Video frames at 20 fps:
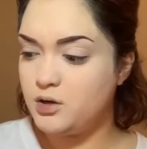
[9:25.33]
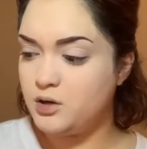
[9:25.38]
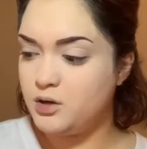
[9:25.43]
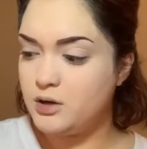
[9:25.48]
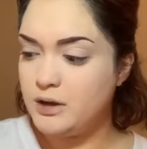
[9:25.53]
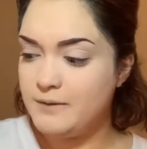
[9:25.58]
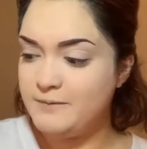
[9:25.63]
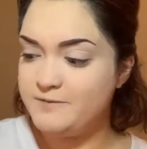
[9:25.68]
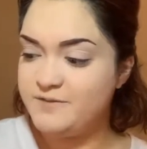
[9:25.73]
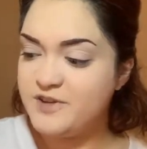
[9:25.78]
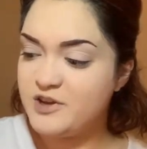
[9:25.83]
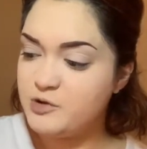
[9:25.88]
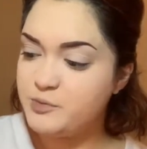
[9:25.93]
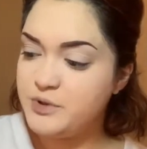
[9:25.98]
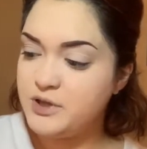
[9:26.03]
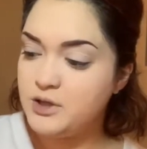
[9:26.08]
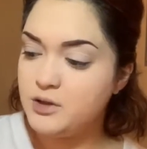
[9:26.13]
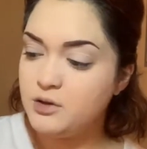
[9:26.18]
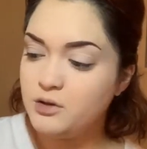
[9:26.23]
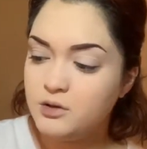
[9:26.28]
I'm
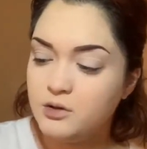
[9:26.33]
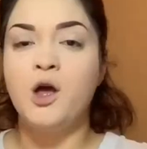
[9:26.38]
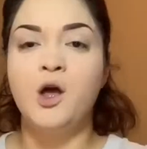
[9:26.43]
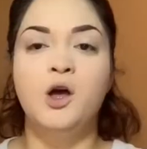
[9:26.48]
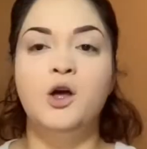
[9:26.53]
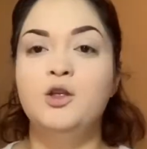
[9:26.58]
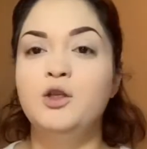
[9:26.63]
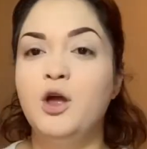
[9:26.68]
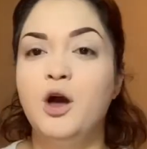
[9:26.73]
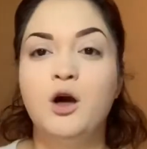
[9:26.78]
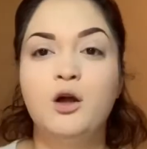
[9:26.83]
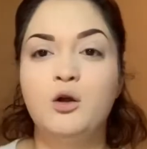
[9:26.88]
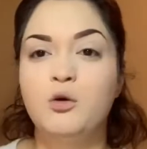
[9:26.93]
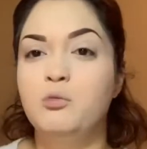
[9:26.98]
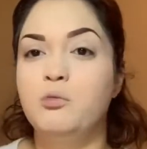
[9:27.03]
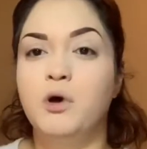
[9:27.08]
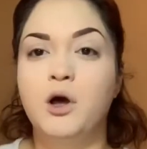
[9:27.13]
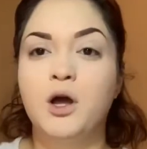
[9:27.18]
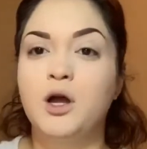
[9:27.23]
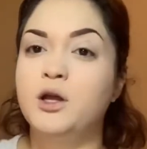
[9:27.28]
filming. Y'all don't
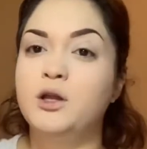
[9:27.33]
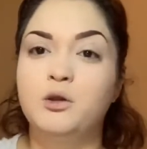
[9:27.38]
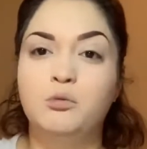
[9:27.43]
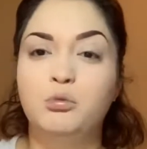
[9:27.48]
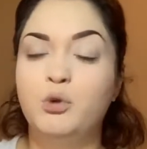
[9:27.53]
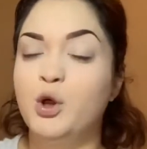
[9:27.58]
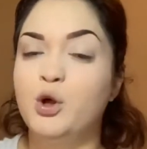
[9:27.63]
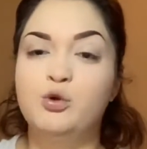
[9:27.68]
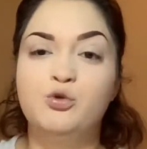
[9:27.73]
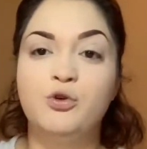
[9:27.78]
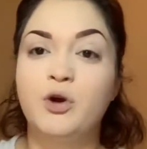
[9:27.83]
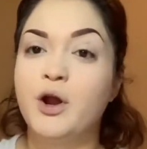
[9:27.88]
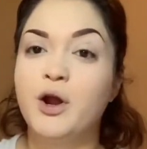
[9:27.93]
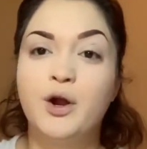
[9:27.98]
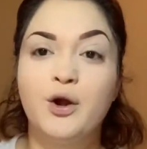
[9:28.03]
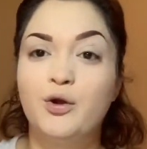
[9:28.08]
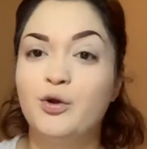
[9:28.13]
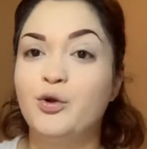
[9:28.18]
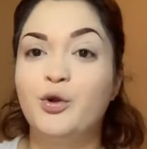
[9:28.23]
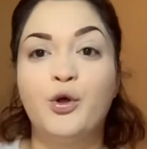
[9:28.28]
mind the blow
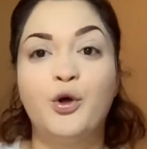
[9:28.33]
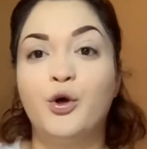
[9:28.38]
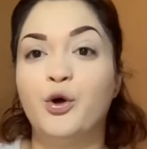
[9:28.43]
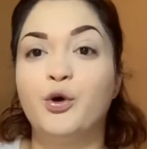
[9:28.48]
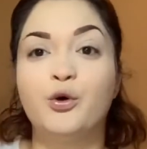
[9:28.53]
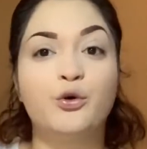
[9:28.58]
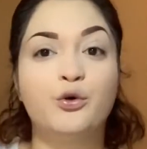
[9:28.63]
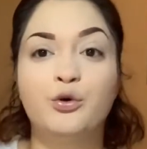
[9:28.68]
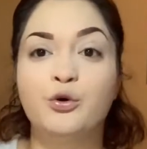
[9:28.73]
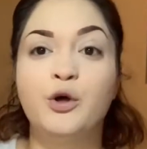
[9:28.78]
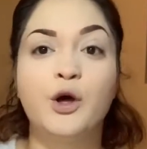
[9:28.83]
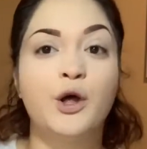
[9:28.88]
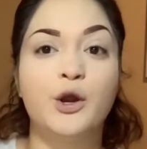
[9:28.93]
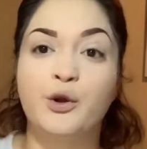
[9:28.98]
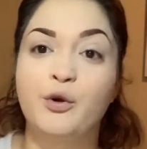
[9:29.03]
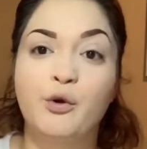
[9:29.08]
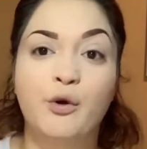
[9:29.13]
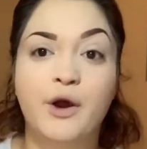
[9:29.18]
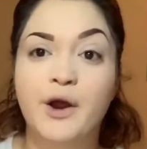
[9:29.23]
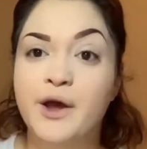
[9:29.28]
dryer, the cutting
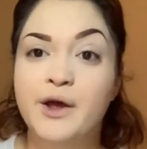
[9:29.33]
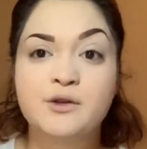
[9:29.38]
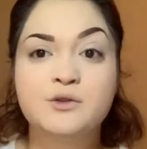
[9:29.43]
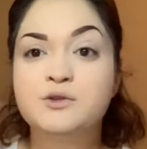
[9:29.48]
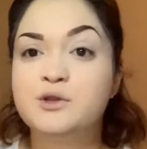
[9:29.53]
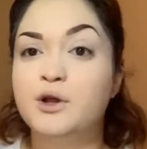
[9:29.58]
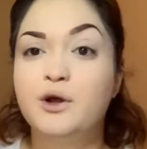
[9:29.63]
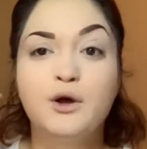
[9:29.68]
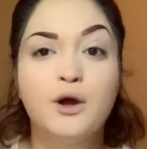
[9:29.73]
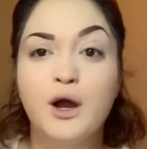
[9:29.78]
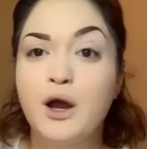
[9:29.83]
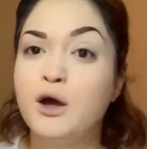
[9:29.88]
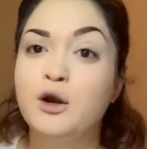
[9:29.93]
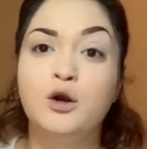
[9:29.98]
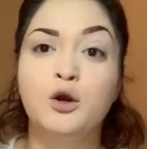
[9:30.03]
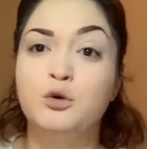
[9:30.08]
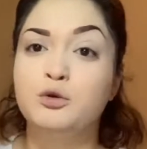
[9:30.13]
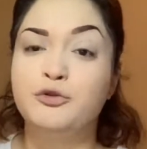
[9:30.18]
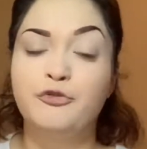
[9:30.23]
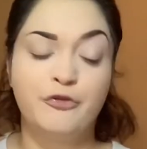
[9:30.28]
grass, the I don't know
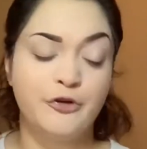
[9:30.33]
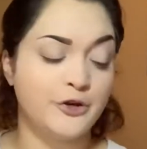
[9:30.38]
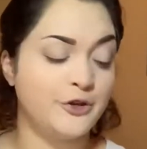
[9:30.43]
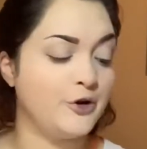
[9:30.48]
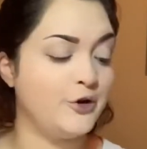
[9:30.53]
what the fuck they're